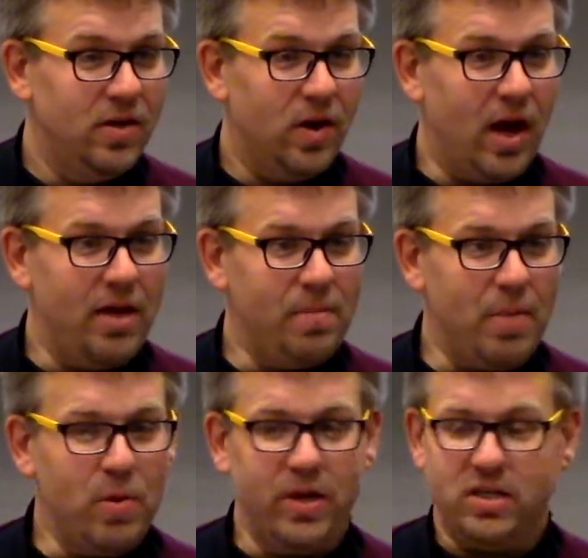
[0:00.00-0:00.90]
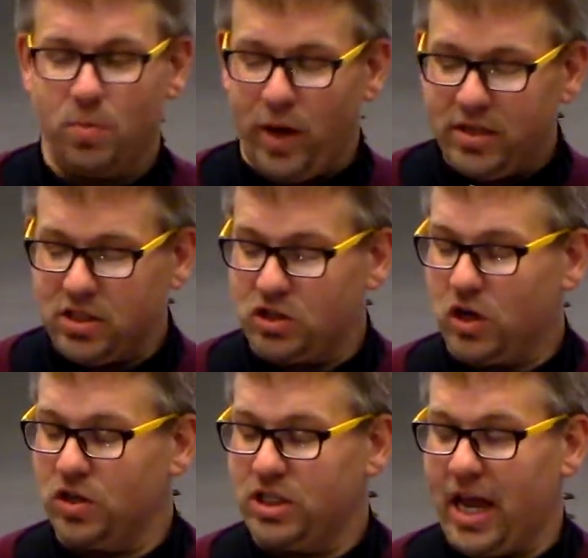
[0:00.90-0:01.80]
right? Maybe we as a
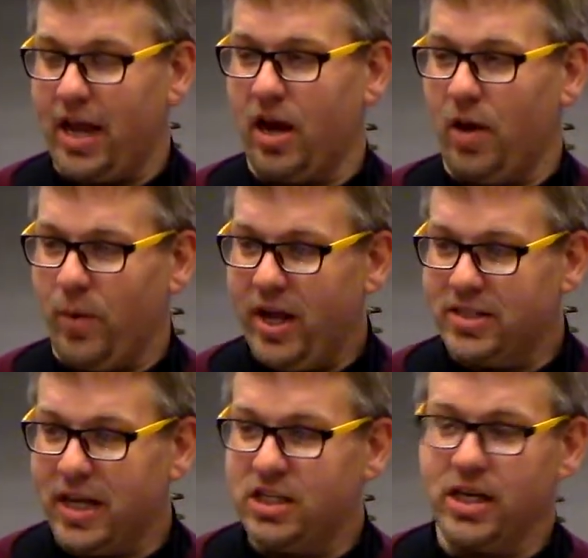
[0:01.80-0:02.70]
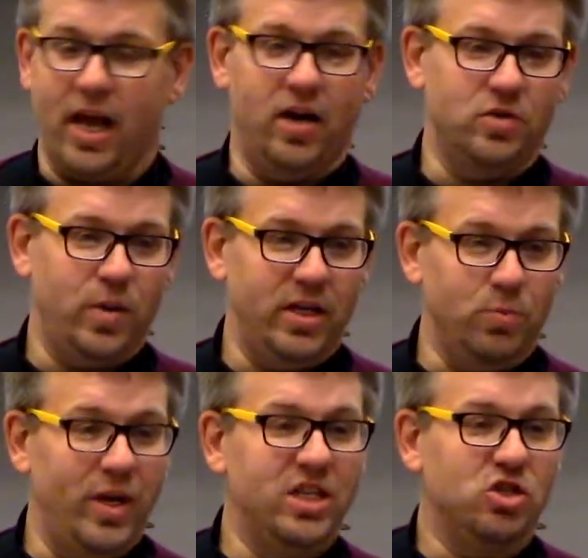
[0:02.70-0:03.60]
church take it on. We as educators,
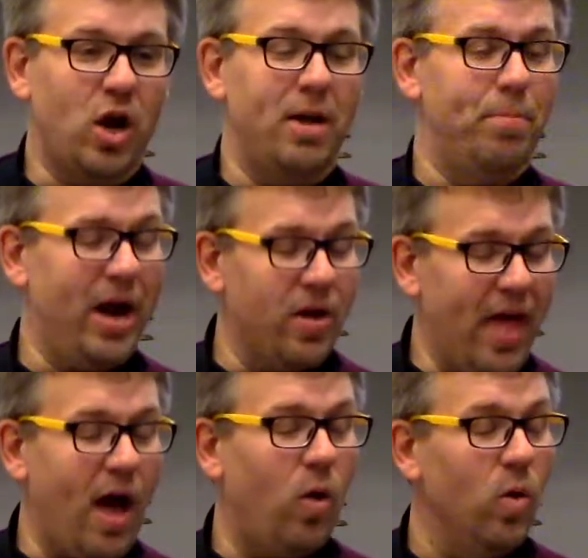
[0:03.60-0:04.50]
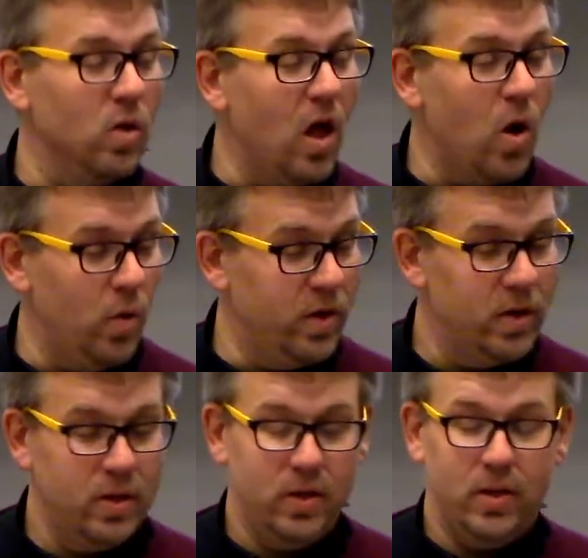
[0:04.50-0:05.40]
we just try to bear that whole
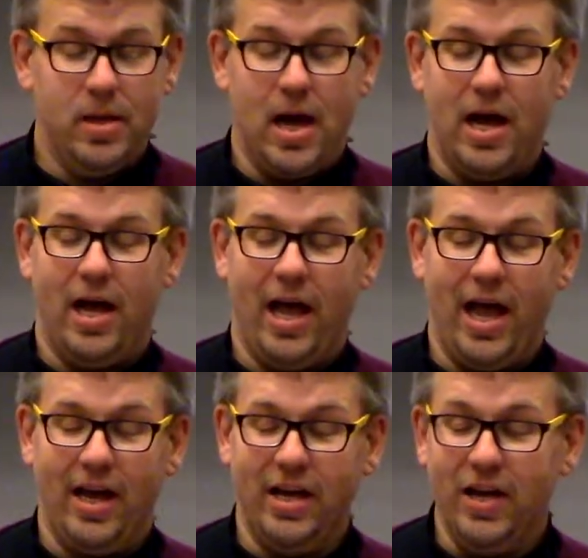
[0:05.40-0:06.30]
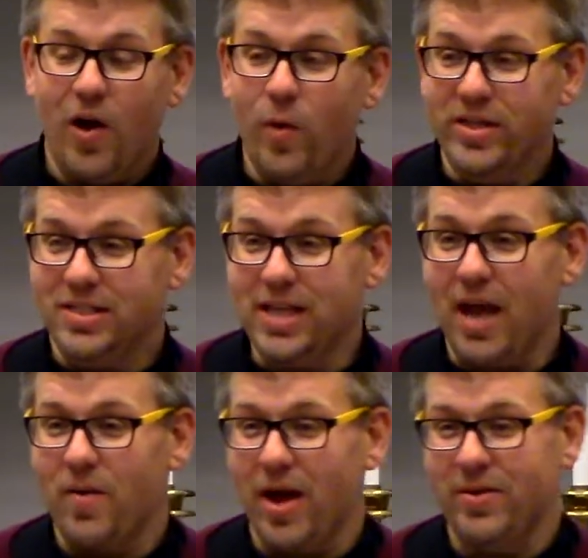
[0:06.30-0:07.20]
load. And no,
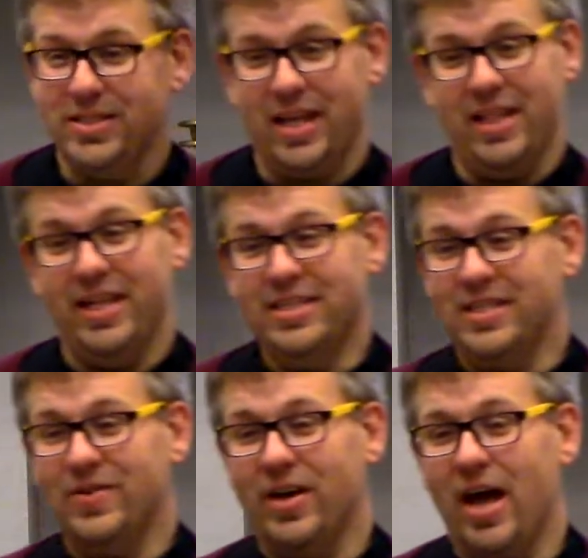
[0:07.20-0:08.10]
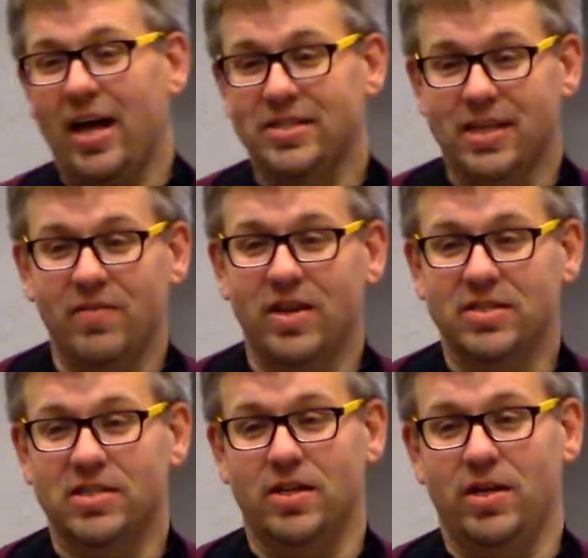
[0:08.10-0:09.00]
instead, right, we say, this is what God has given us to